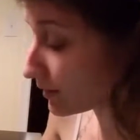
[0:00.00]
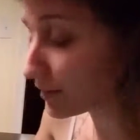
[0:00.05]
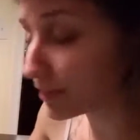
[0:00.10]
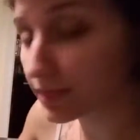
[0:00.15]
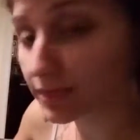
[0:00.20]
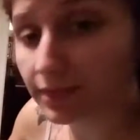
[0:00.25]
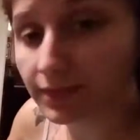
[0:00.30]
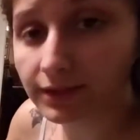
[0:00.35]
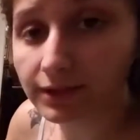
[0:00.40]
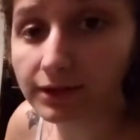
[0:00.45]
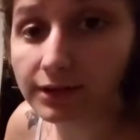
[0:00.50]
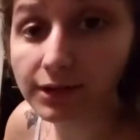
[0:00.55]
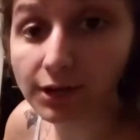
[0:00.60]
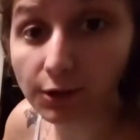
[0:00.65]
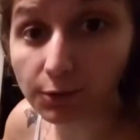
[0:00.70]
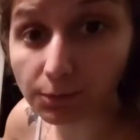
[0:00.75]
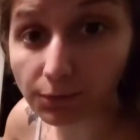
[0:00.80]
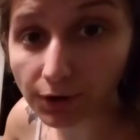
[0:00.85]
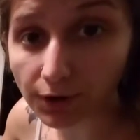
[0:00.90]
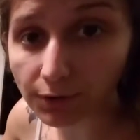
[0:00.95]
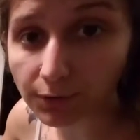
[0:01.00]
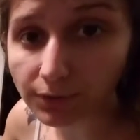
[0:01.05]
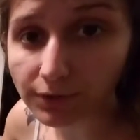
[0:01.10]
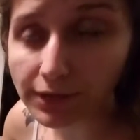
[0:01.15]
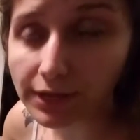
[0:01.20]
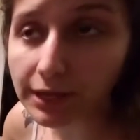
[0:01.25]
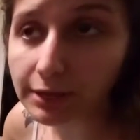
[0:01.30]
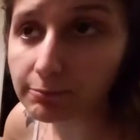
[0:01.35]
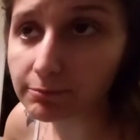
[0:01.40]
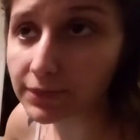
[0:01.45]
the GoPro
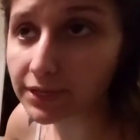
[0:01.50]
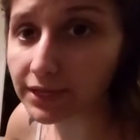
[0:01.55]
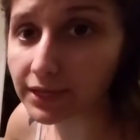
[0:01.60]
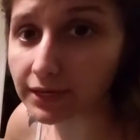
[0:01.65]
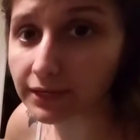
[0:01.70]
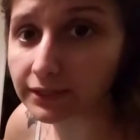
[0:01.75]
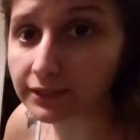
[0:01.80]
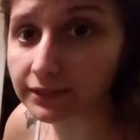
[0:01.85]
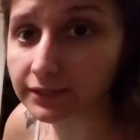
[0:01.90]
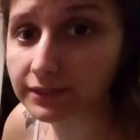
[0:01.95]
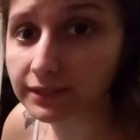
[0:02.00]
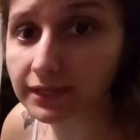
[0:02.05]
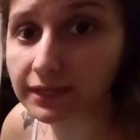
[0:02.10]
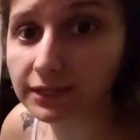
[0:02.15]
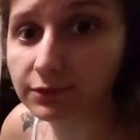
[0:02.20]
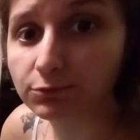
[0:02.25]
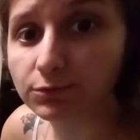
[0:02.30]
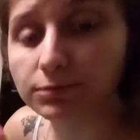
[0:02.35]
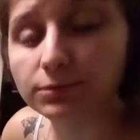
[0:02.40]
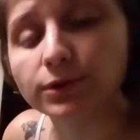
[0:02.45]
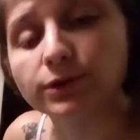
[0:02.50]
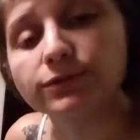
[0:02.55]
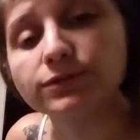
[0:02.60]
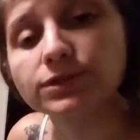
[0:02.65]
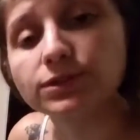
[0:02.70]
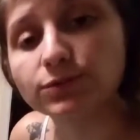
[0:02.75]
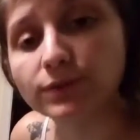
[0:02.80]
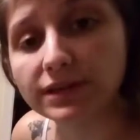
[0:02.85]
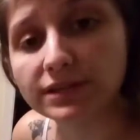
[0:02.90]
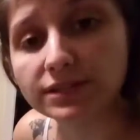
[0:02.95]
because it removes
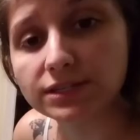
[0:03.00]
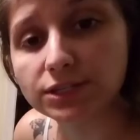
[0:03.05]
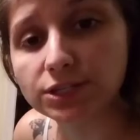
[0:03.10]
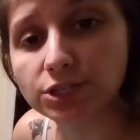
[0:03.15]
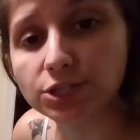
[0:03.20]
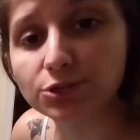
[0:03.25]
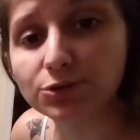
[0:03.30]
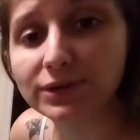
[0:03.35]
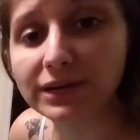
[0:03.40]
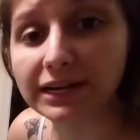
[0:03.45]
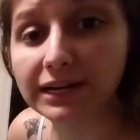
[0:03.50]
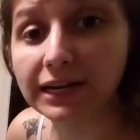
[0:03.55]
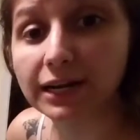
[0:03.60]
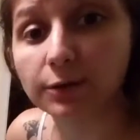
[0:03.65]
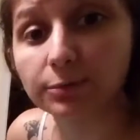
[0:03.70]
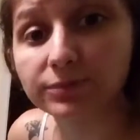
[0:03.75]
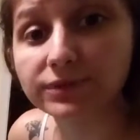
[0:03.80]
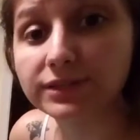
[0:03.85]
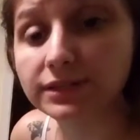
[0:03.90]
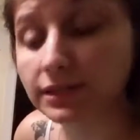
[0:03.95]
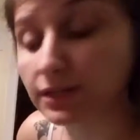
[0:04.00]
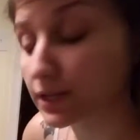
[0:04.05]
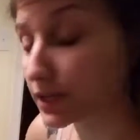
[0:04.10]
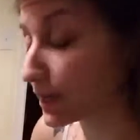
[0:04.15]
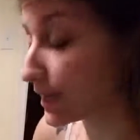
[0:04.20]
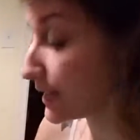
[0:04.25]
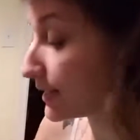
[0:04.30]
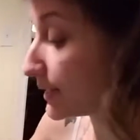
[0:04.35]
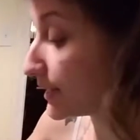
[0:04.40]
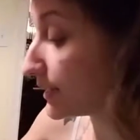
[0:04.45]
the residue and it helps the
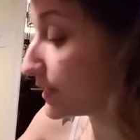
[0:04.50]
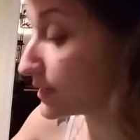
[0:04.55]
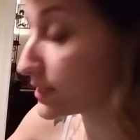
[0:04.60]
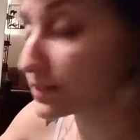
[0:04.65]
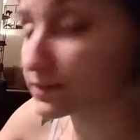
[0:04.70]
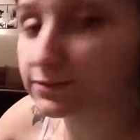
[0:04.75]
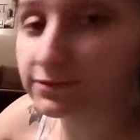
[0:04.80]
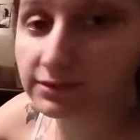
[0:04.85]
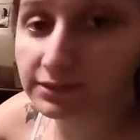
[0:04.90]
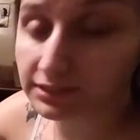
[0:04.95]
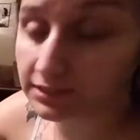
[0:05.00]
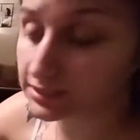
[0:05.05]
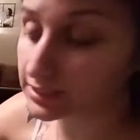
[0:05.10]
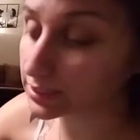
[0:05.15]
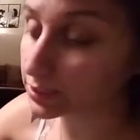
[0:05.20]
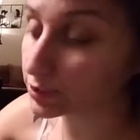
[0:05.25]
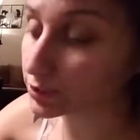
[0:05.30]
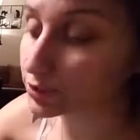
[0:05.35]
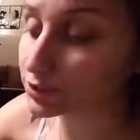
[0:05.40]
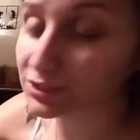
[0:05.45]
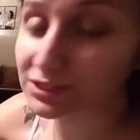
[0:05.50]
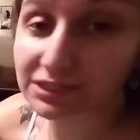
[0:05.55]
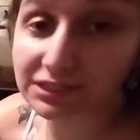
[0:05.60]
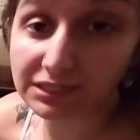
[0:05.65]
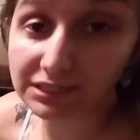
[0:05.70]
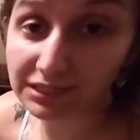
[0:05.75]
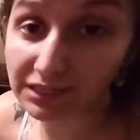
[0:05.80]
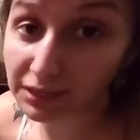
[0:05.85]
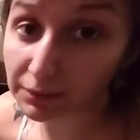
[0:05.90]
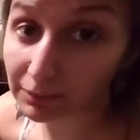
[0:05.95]
adhesive sticker
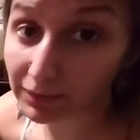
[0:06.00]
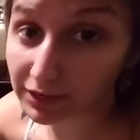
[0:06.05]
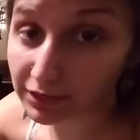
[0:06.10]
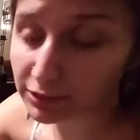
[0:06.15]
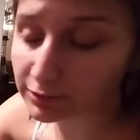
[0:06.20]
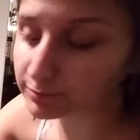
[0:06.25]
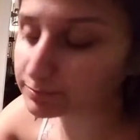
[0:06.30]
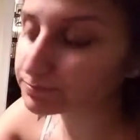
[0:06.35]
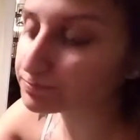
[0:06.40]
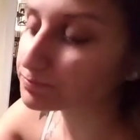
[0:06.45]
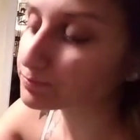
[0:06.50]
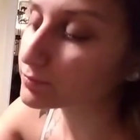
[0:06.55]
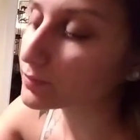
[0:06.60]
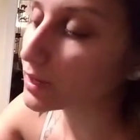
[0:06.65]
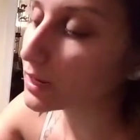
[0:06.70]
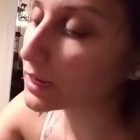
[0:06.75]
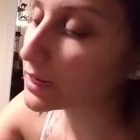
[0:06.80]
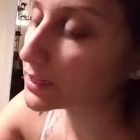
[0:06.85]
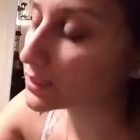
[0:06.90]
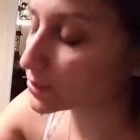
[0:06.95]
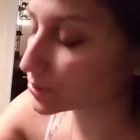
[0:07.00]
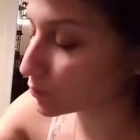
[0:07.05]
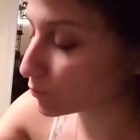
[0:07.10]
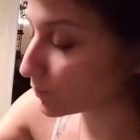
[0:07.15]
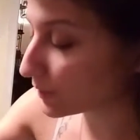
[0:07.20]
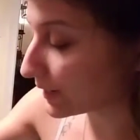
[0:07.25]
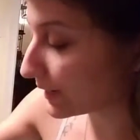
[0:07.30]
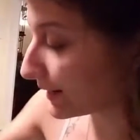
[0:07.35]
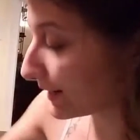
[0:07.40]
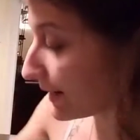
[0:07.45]
stick better. So
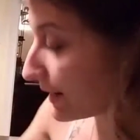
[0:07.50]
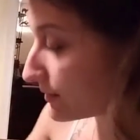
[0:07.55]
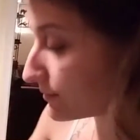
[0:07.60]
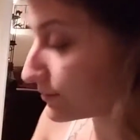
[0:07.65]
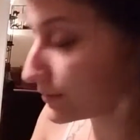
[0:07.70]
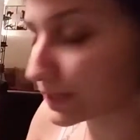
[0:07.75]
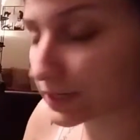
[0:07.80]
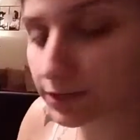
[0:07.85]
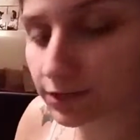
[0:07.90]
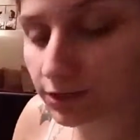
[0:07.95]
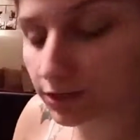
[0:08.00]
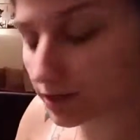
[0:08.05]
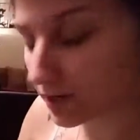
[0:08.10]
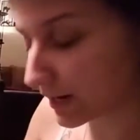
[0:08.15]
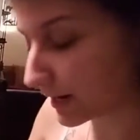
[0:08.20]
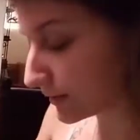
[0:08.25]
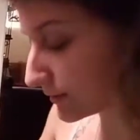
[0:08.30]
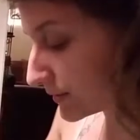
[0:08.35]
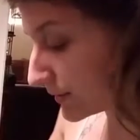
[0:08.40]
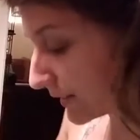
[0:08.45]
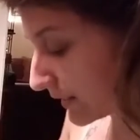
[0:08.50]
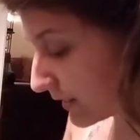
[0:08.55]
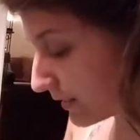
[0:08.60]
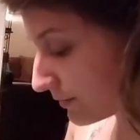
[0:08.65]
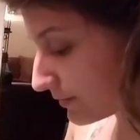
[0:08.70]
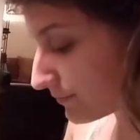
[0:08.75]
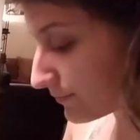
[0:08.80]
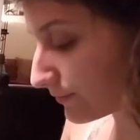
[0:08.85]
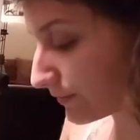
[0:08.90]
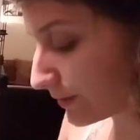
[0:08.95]
what I have here set out
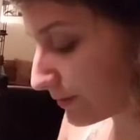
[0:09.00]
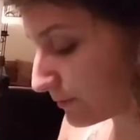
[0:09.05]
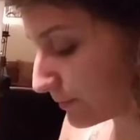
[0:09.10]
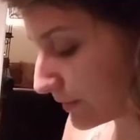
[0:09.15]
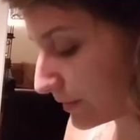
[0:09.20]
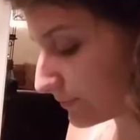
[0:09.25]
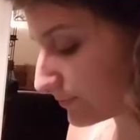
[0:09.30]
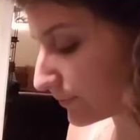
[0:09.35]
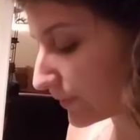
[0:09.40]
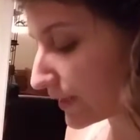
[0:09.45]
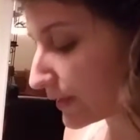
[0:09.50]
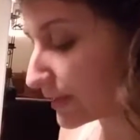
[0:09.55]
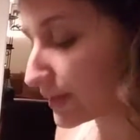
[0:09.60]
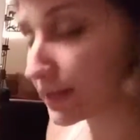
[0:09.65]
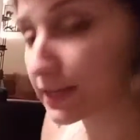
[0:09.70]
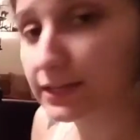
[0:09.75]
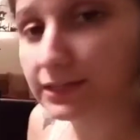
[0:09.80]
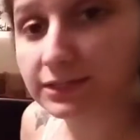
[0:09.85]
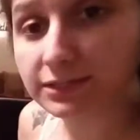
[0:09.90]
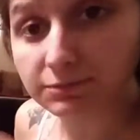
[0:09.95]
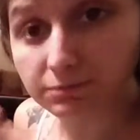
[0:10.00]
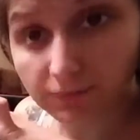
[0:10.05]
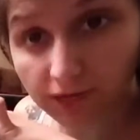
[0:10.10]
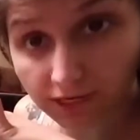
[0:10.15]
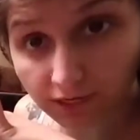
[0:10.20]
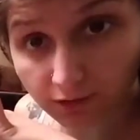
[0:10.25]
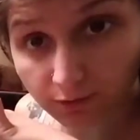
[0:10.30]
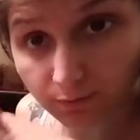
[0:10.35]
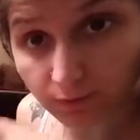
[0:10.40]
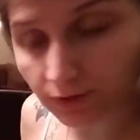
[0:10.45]
in front of me is my
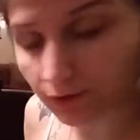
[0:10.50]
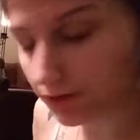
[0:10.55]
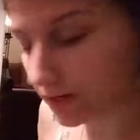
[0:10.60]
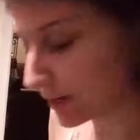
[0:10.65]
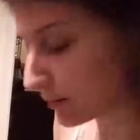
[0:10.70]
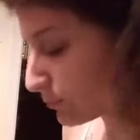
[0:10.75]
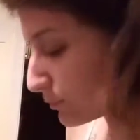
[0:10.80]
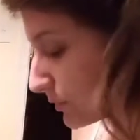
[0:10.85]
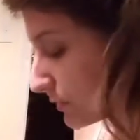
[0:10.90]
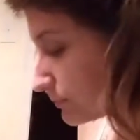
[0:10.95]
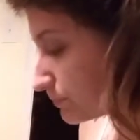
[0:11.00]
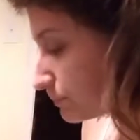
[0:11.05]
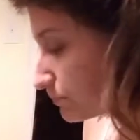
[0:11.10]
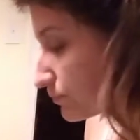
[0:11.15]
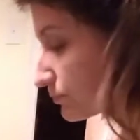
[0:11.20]
GoPro camera,